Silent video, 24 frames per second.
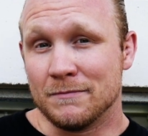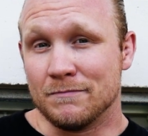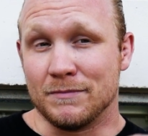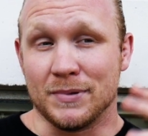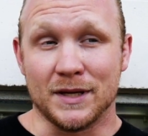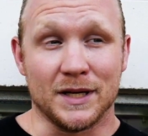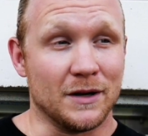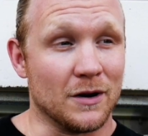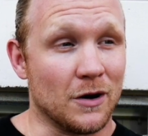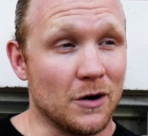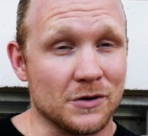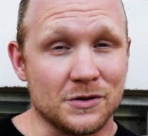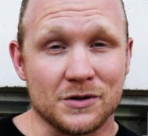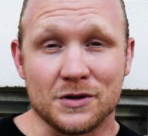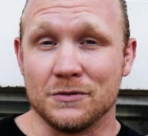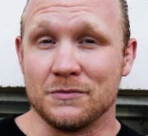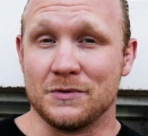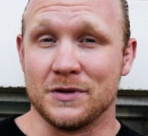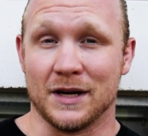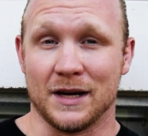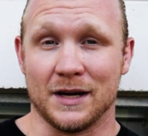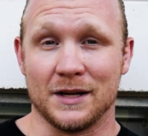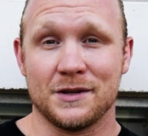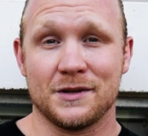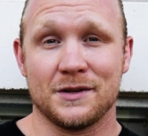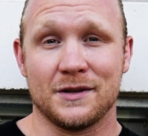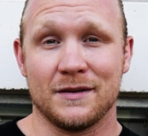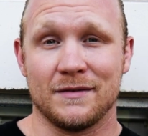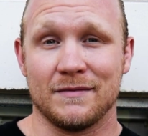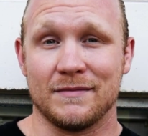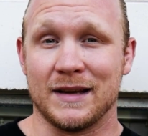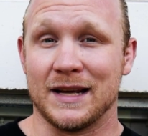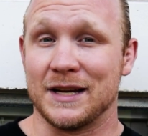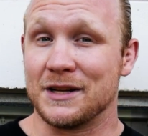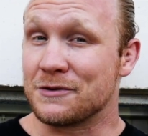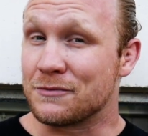being also touched,
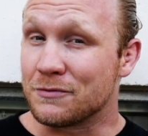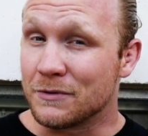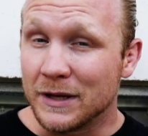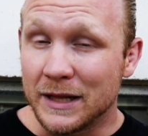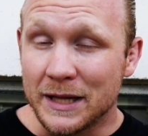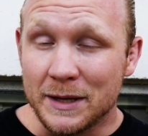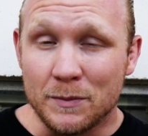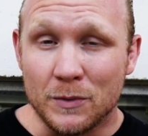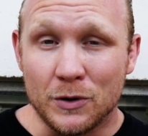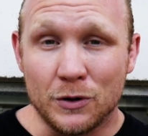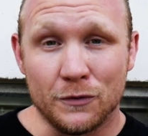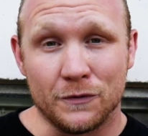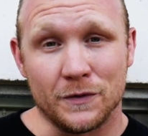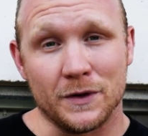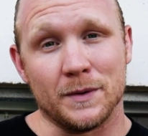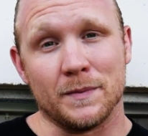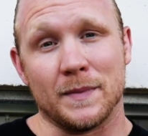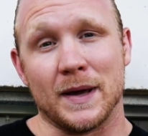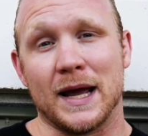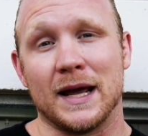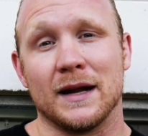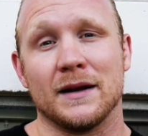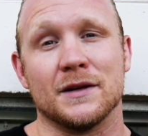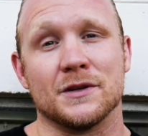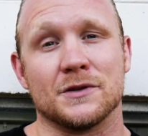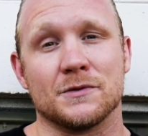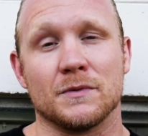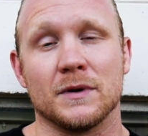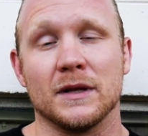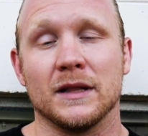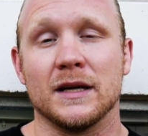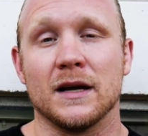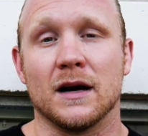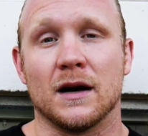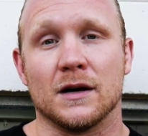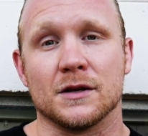and it's really moving, man. It's
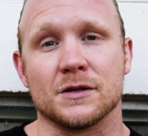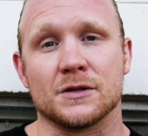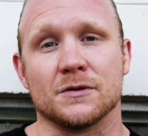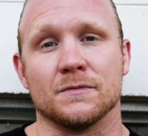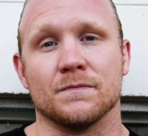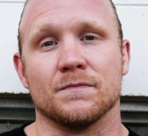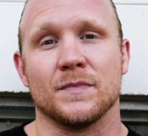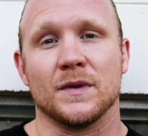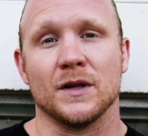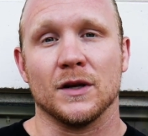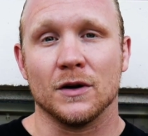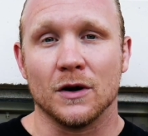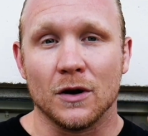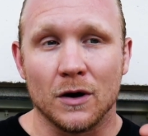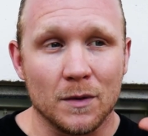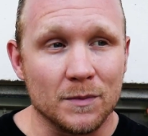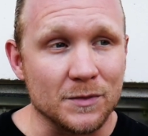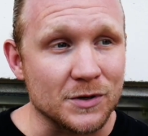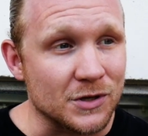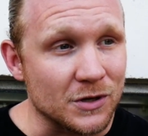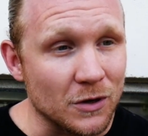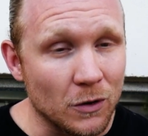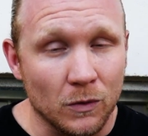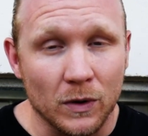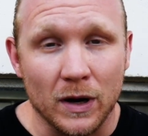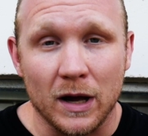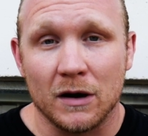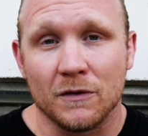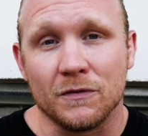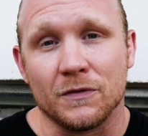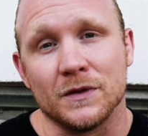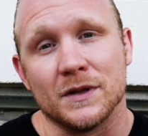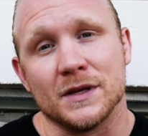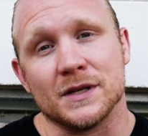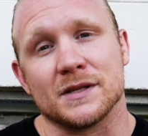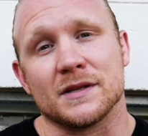really awesome. You know, I'm sold
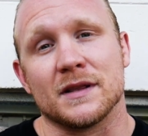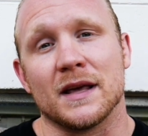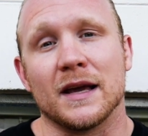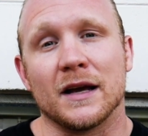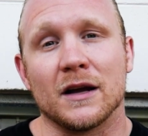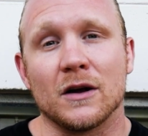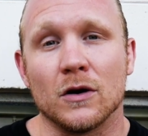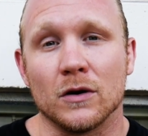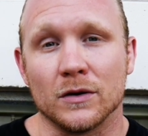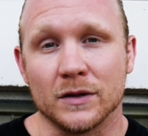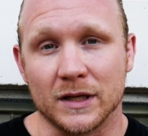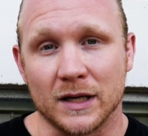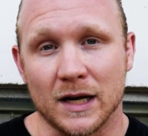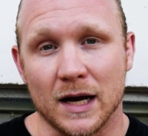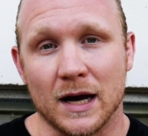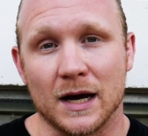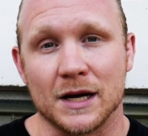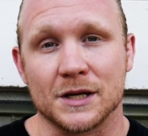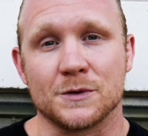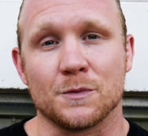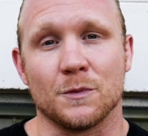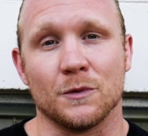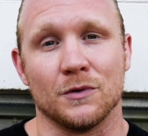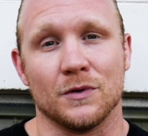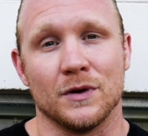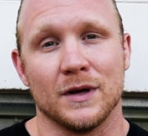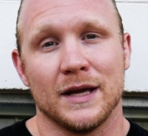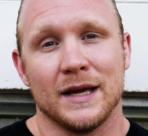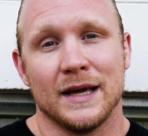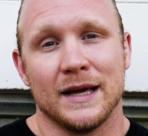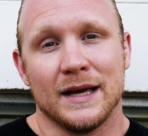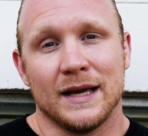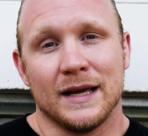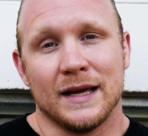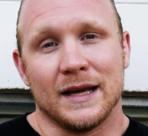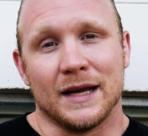out for this thing called the gospel,
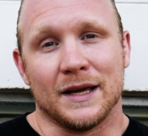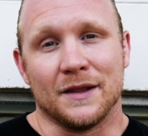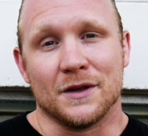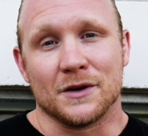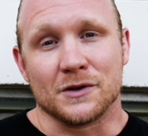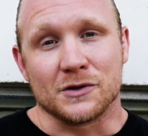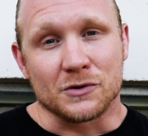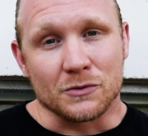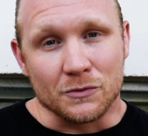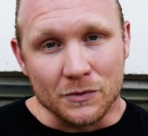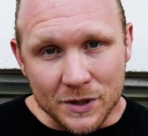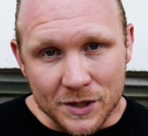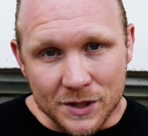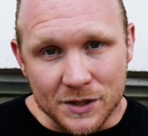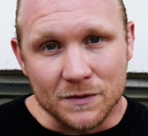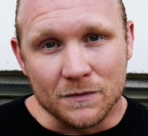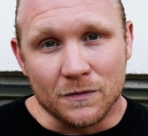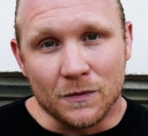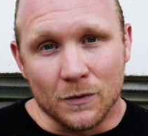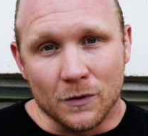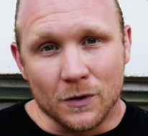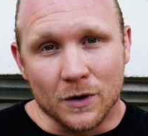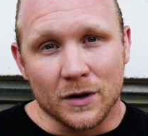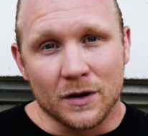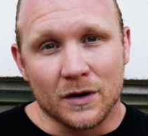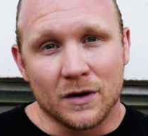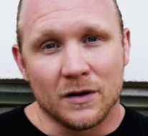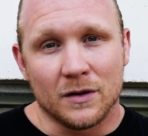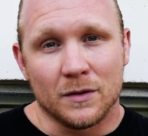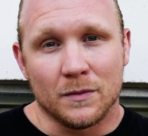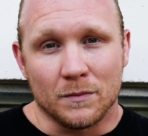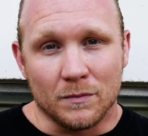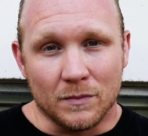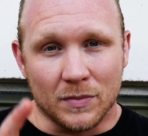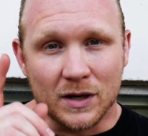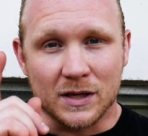and there's a reason for it,
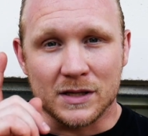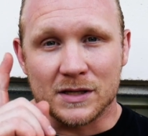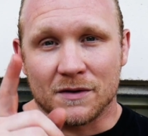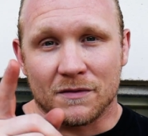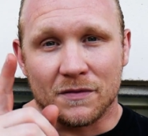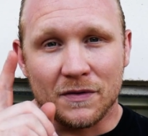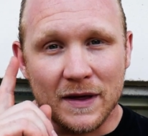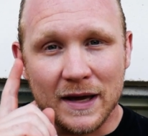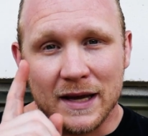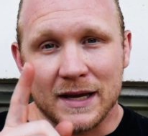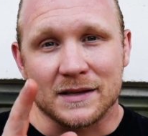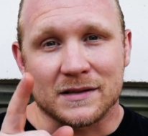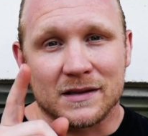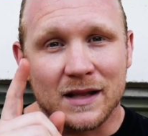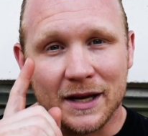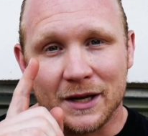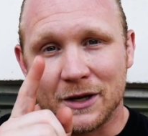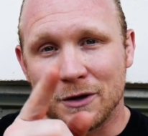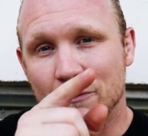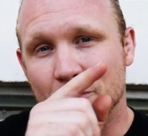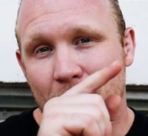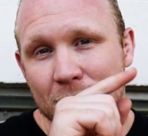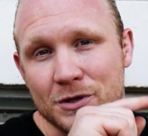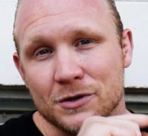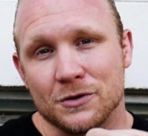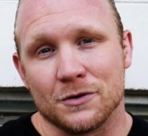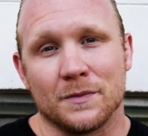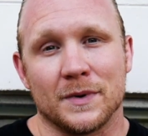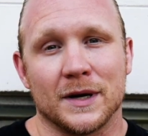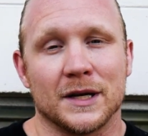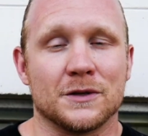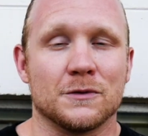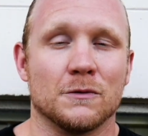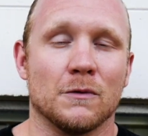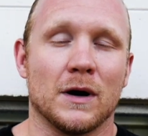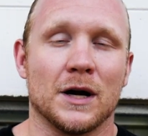because of things like what you're
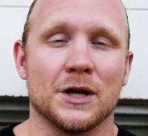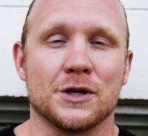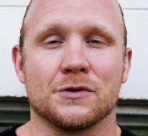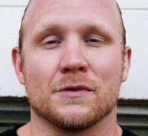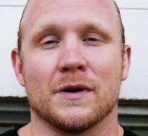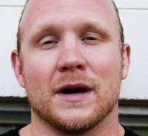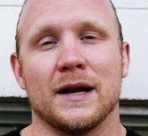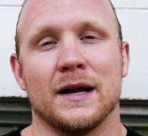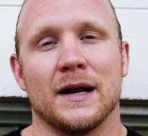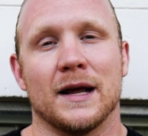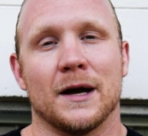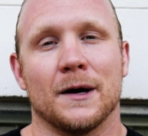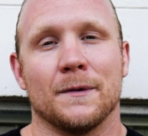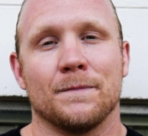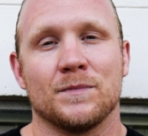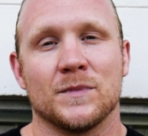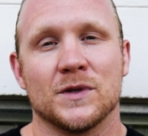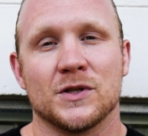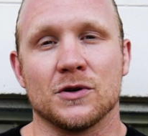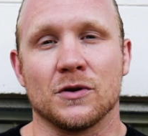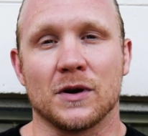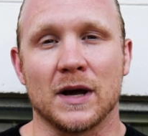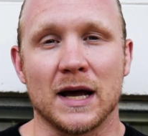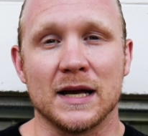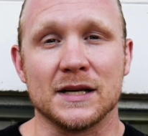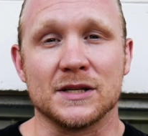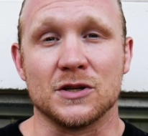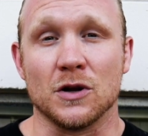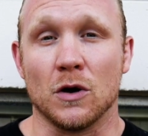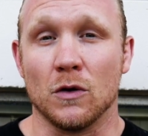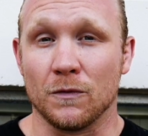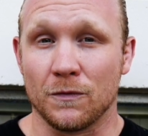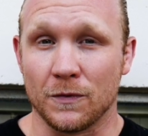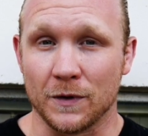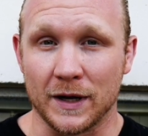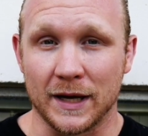about to watch right now. So guys,
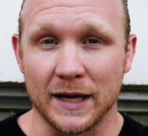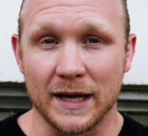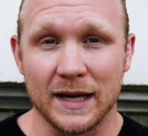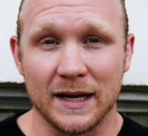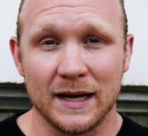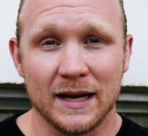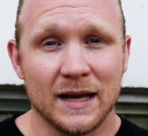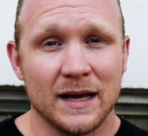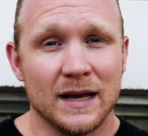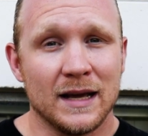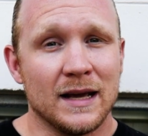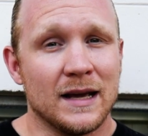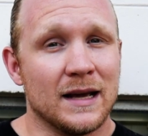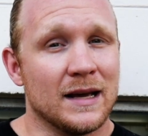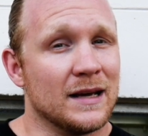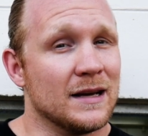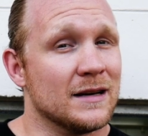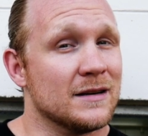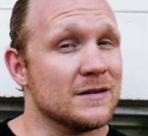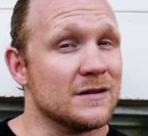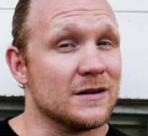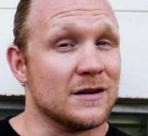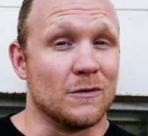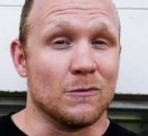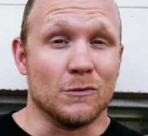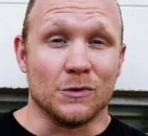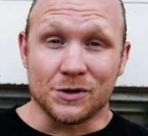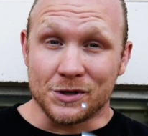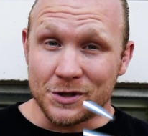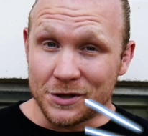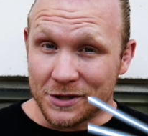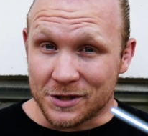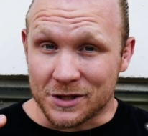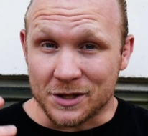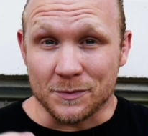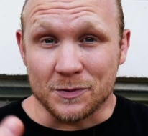don't forget, I
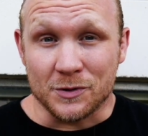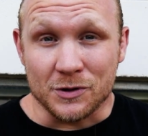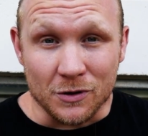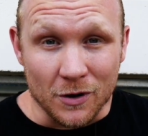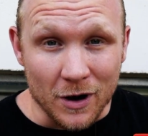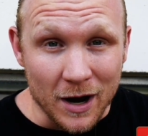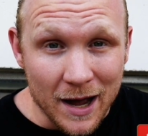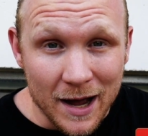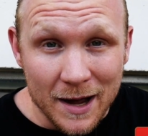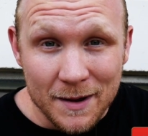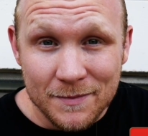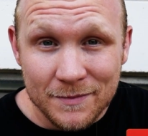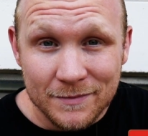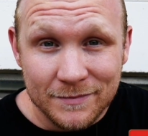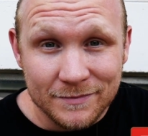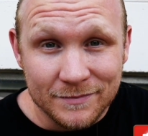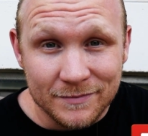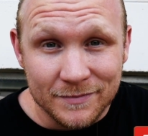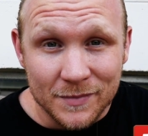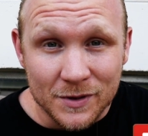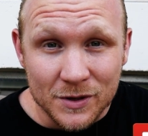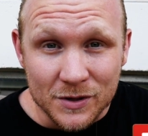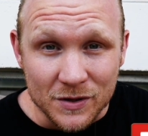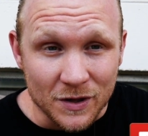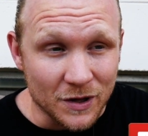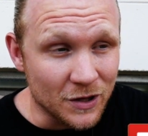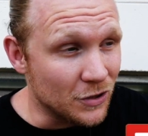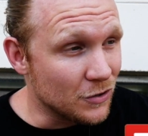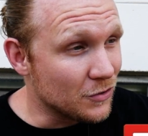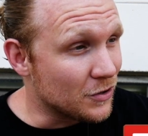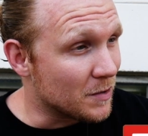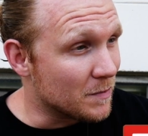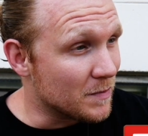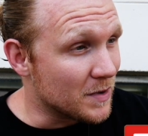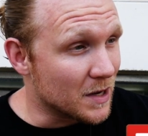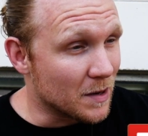want you to subscribe so that
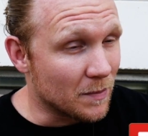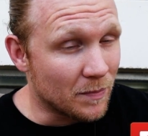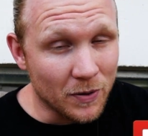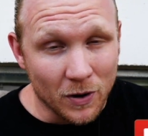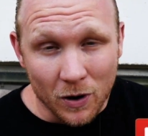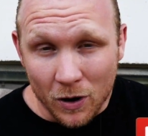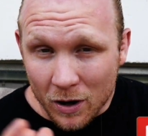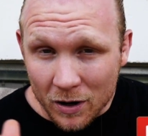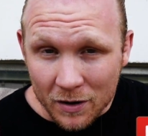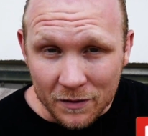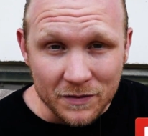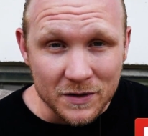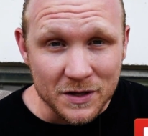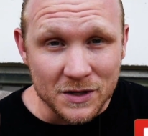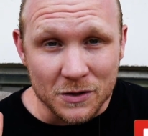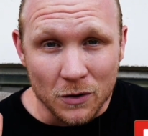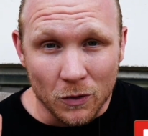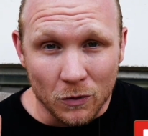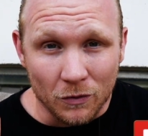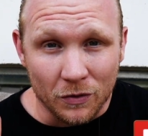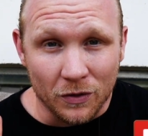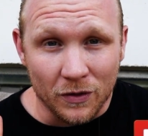you can be a part of this whole